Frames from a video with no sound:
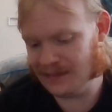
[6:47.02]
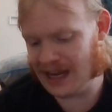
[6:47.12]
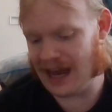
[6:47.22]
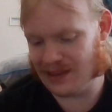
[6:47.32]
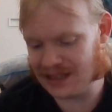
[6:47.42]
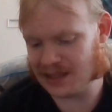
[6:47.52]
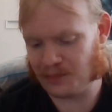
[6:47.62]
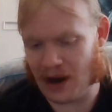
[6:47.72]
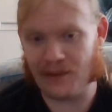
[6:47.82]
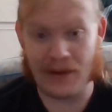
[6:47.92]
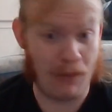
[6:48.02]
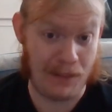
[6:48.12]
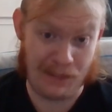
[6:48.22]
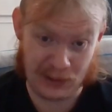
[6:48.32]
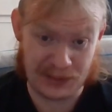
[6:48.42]
Yeah, this is probably
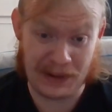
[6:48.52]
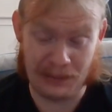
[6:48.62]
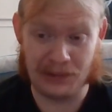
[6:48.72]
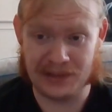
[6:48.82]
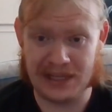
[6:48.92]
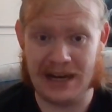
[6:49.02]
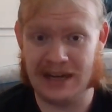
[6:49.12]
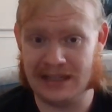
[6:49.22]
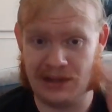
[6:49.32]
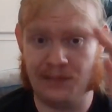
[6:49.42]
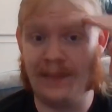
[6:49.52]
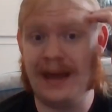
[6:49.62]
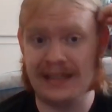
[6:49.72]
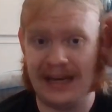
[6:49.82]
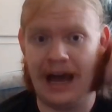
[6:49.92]
what most people would say is their
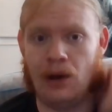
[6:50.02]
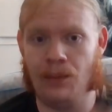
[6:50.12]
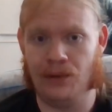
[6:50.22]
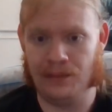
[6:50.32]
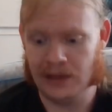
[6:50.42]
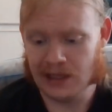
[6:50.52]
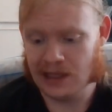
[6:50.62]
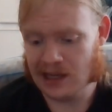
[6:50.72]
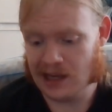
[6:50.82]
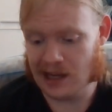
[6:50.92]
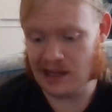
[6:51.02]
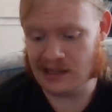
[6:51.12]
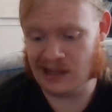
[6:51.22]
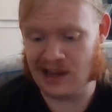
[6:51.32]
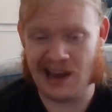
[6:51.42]
best album.
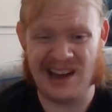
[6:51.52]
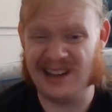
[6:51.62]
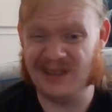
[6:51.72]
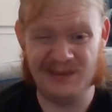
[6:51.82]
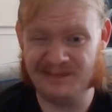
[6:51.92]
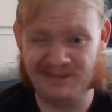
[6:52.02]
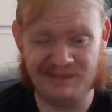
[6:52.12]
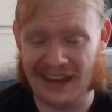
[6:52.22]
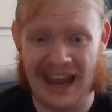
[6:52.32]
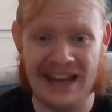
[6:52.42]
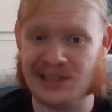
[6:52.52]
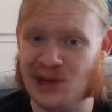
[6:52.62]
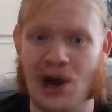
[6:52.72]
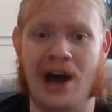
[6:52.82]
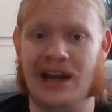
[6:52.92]
No, it's
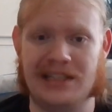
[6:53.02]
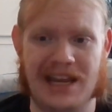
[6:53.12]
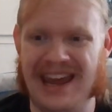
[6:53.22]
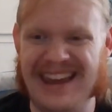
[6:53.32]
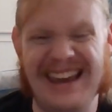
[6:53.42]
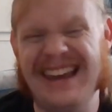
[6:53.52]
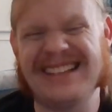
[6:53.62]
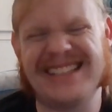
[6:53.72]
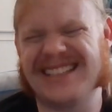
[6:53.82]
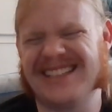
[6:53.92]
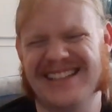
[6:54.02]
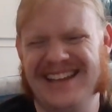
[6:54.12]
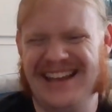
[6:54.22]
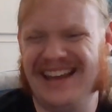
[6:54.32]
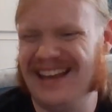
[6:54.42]
not. It's
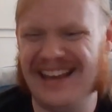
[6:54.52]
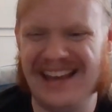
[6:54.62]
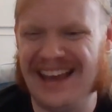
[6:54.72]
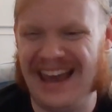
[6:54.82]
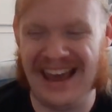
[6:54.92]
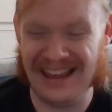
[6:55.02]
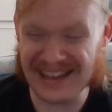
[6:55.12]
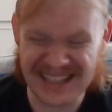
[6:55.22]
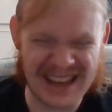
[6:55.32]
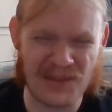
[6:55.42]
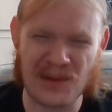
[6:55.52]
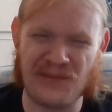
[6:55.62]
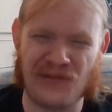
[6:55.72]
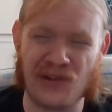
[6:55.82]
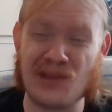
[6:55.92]
This
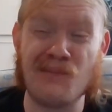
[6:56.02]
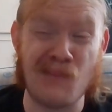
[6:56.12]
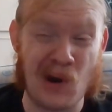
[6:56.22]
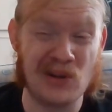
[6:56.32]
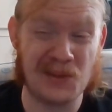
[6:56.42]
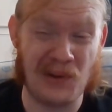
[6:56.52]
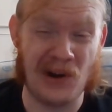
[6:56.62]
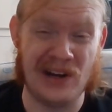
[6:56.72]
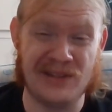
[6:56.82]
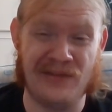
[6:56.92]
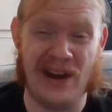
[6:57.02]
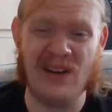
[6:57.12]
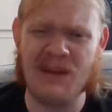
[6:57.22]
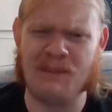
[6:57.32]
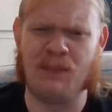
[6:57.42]
album for the most part is
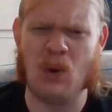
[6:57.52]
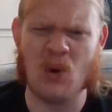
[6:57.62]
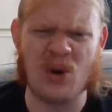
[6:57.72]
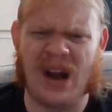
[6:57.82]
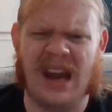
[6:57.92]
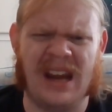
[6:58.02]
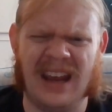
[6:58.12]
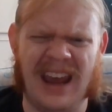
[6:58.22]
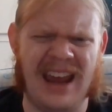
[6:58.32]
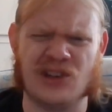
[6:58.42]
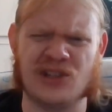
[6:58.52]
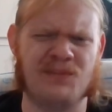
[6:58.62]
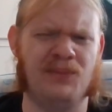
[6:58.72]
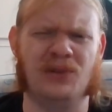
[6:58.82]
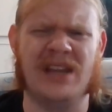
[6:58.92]
very boring and just
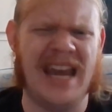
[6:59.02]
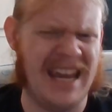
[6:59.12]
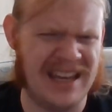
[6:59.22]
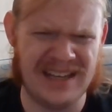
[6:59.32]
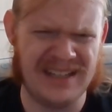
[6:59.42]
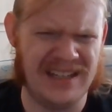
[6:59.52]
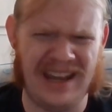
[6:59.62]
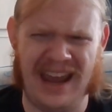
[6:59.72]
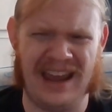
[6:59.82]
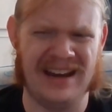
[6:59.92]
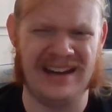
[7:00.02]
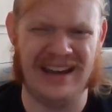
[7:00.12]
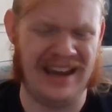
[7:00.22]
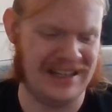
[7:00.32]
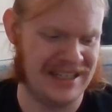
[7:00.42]
bland, and
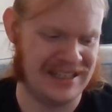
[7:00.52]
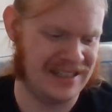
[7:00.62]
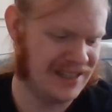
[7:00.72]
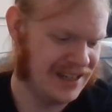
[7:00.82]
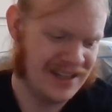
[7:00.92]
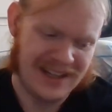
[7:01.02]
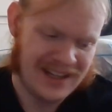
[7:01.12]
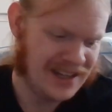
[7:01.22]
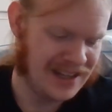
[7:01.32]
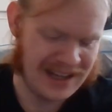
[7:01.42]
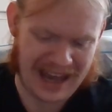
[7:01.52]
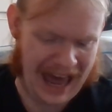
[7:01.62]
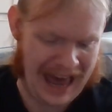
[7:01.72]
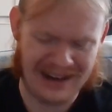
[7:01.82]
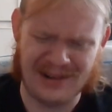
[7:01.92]
it just
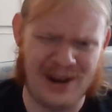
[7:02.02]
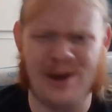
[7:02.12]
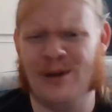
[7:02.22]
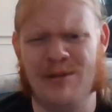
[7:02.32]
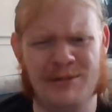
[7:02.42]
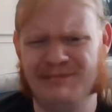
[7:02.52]
I don't know.